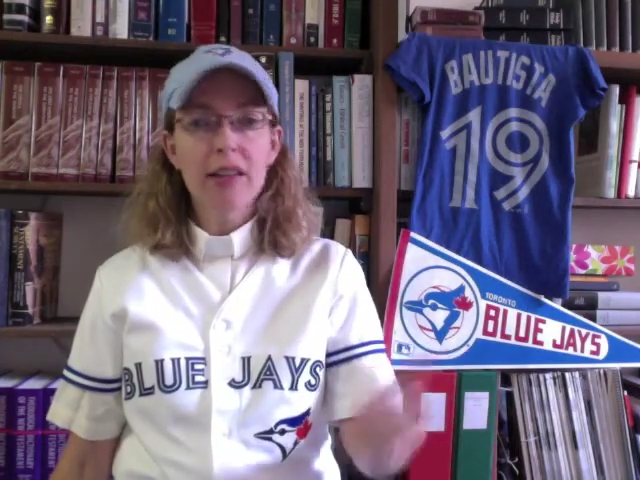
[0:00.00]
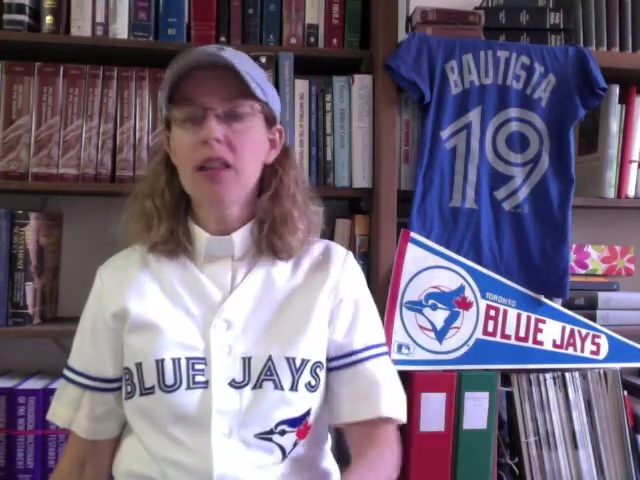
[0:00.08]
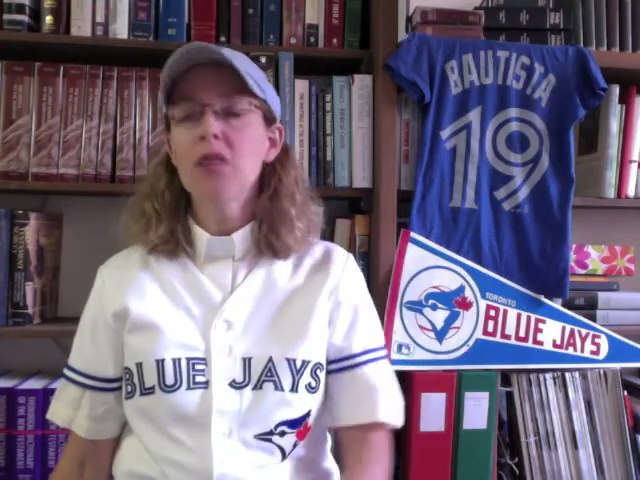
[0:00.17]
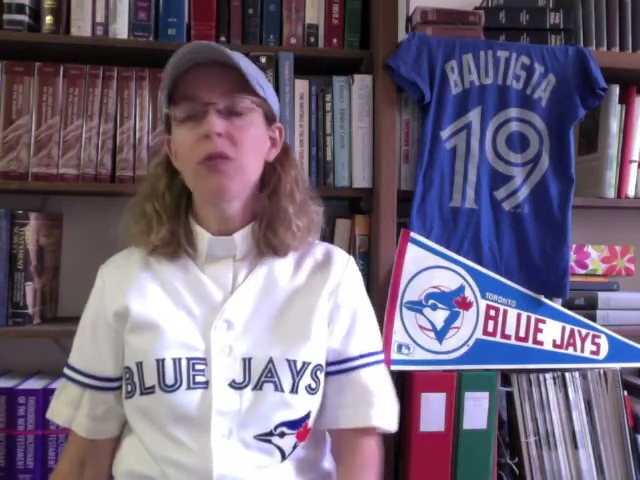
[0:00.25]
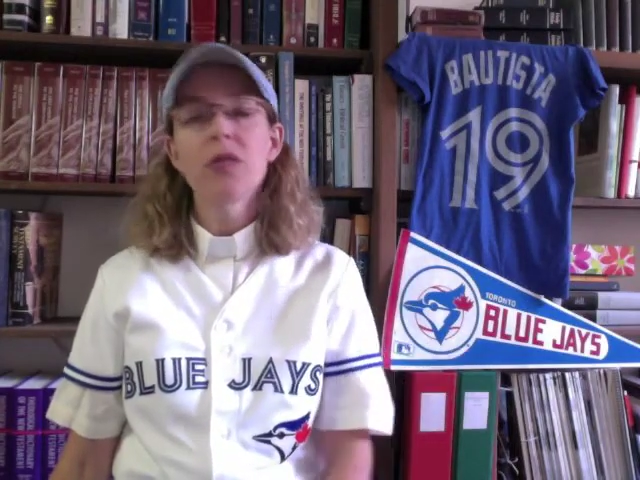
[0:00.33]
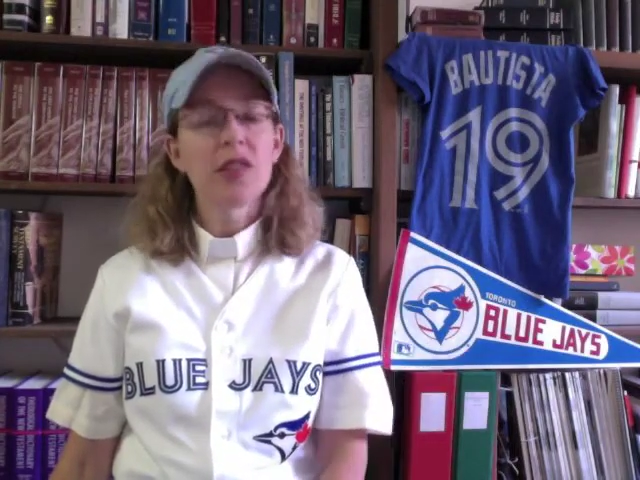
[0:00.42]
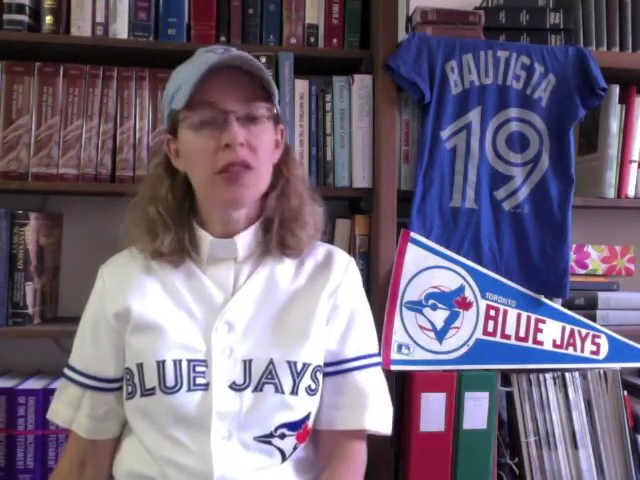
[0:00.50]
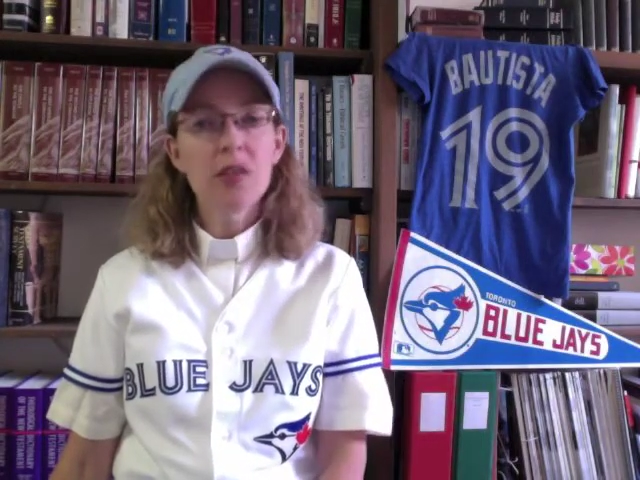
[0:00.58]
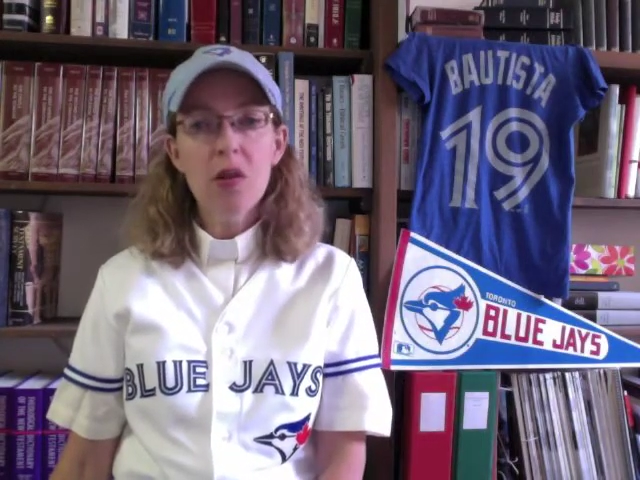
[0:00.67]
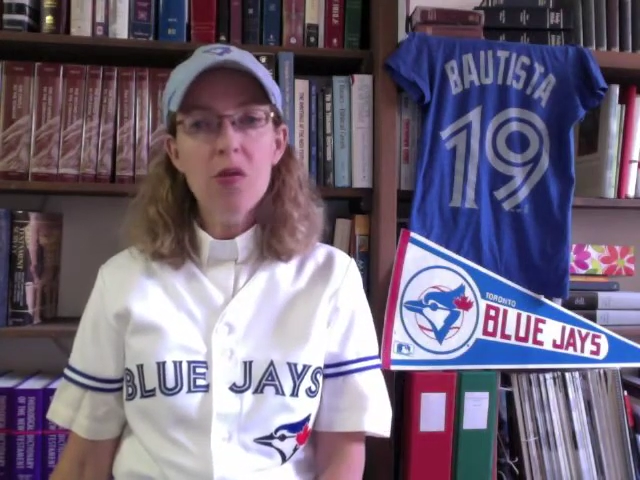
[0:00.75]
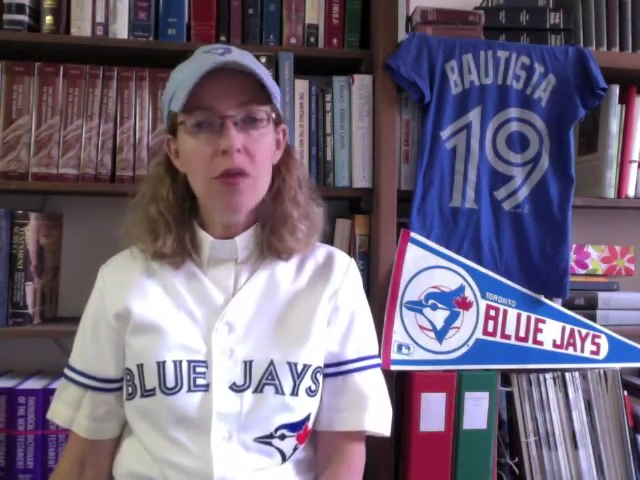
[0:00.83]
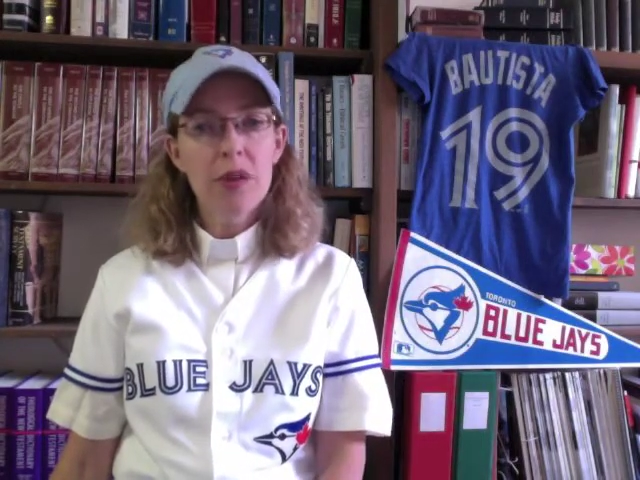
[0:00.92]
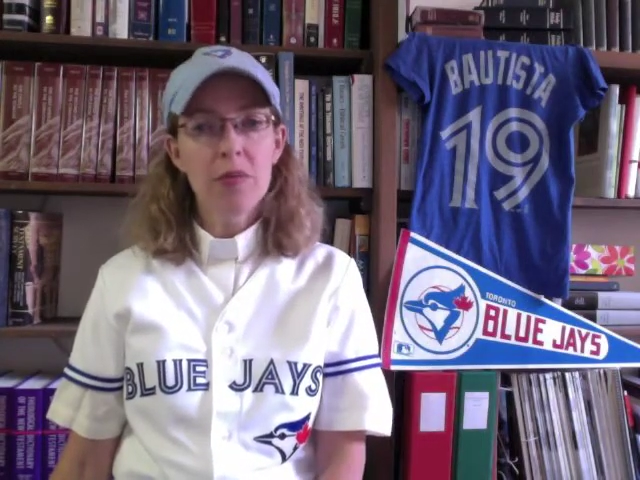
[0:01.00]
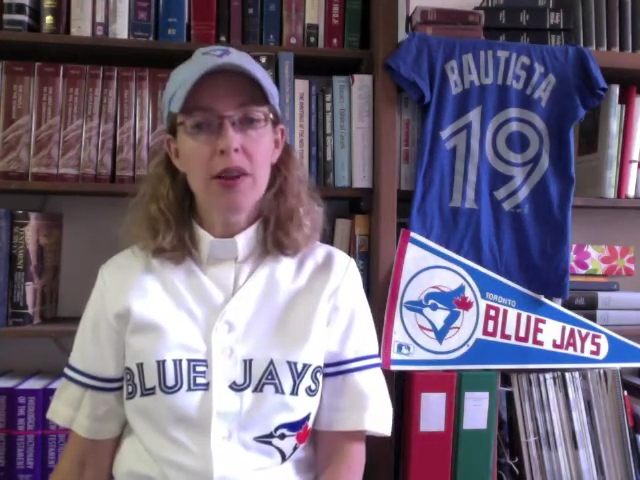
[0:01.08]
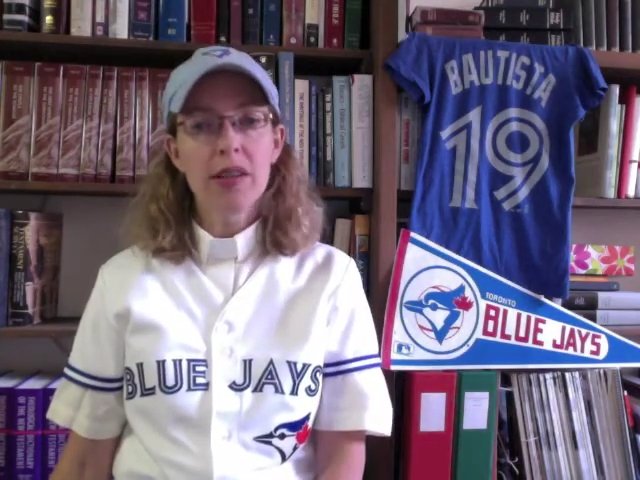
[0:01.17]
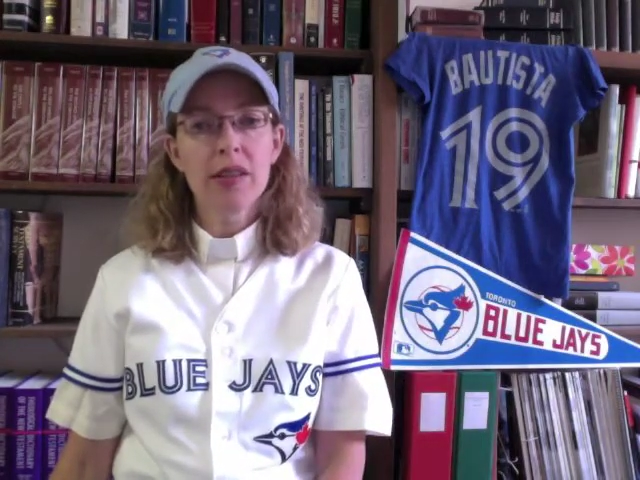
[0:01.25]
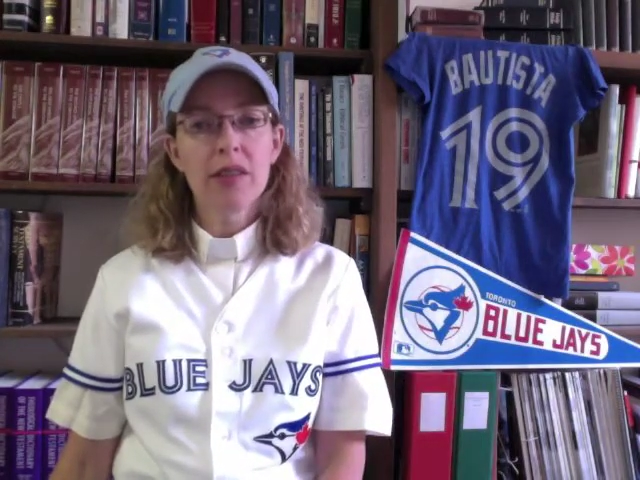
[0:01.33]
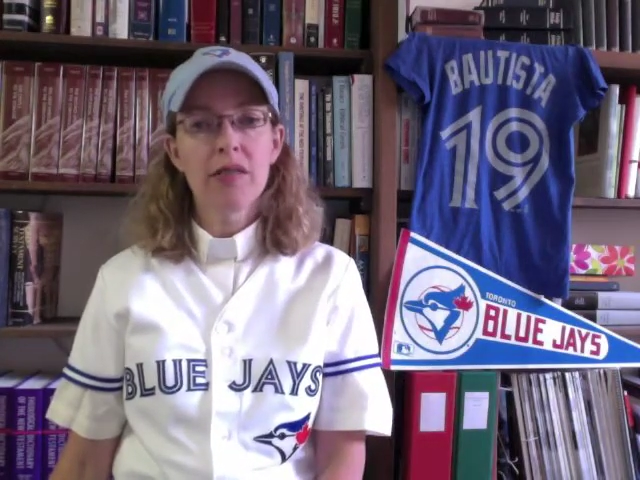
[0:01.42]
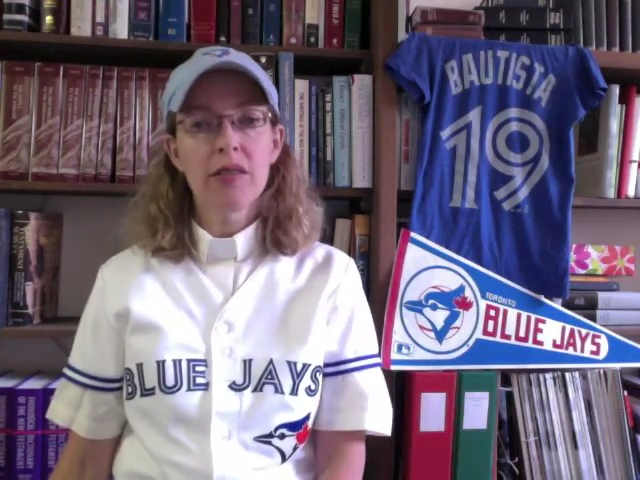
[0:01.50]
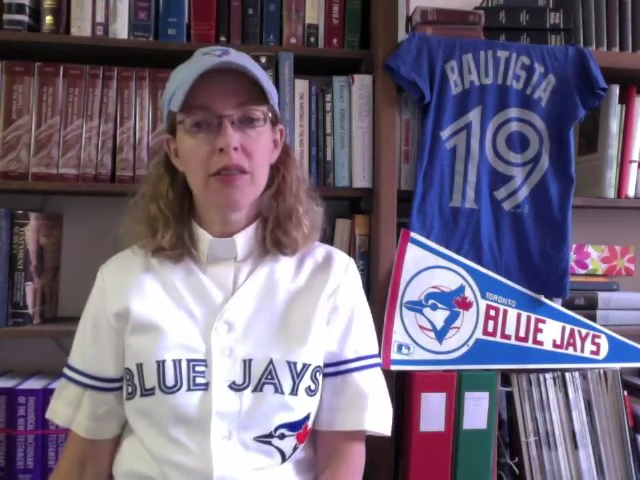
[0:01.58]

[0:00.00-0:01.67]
It was so impressive.